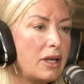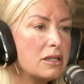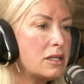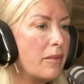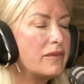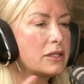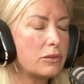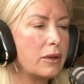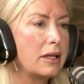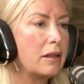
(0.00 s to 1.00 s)
Some of
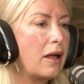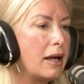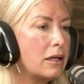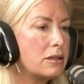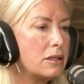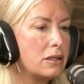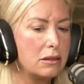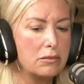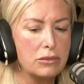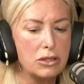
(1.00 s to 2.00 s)
us really like
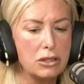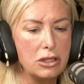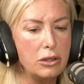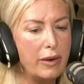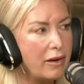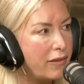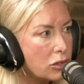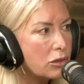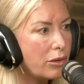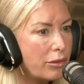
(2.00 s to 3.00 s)
to do
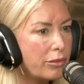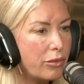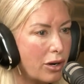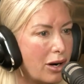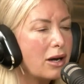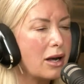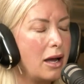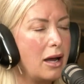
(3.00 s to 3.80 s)
individual work.